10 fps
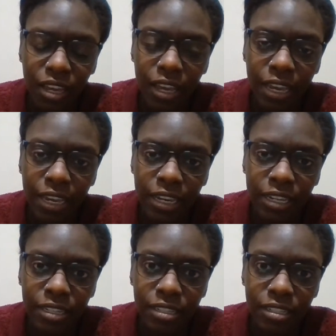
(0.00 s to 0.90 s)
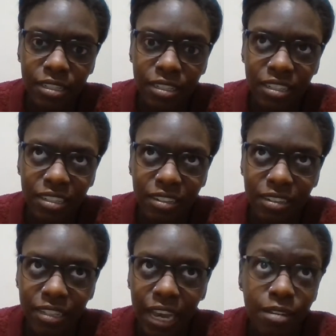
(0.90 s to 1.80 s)
and
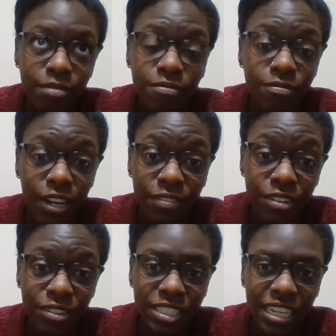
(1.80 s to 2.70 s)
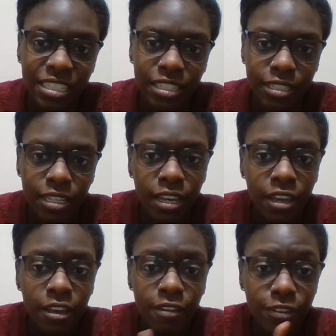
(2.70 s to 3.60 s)
yeah, 5 different sizes,
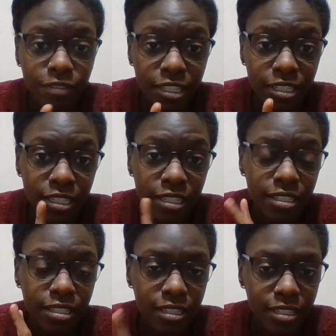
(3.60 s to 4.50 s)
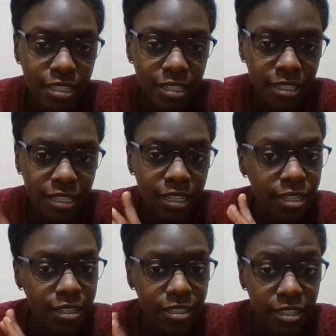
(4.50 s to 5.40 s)
56,
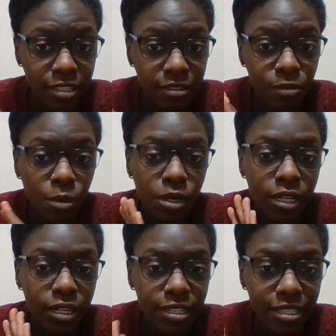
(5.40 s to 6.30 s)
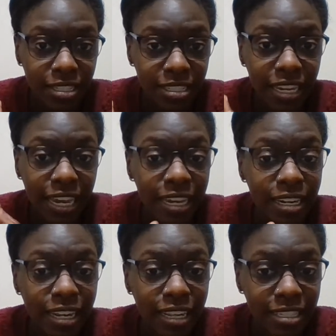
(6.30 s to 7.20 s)
60, 64,
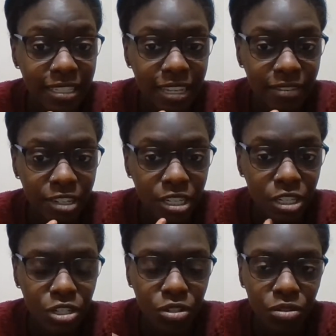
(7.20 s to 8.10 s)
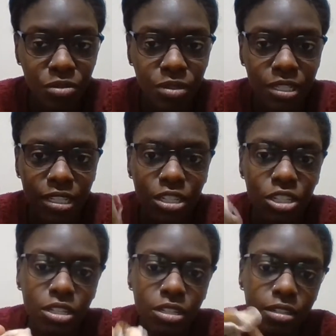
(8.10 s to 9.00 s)
68, and 72
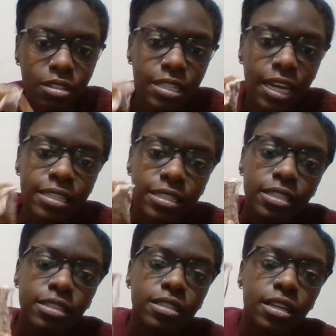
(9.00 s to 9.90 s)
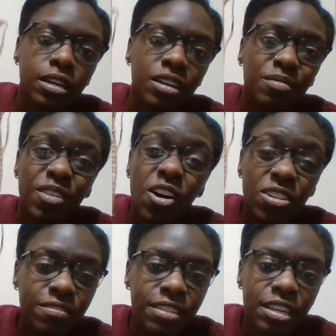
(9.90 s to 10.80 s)
stitch sizes.
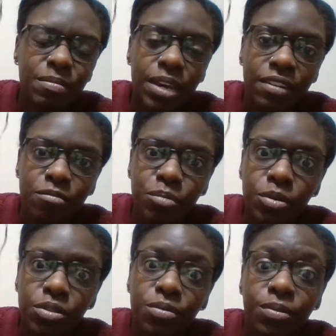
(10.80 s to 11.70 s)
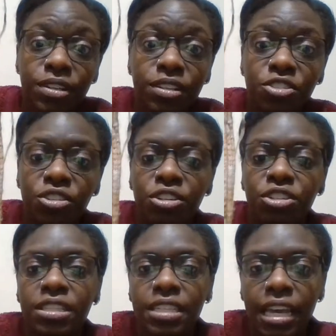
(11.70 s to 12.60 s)
All of them have both the written
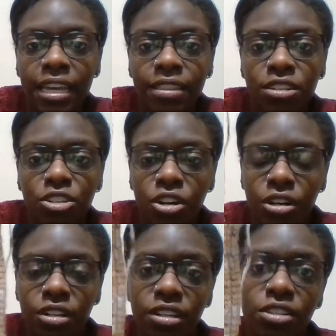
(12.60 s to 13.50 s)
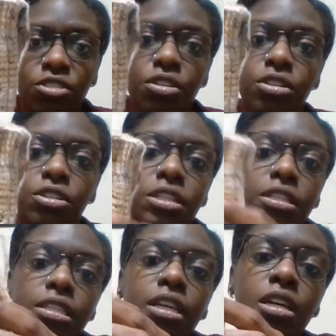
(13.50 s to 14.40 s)
instructions and the charted
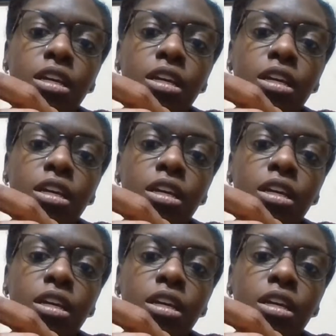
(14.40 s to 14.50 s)
instructions.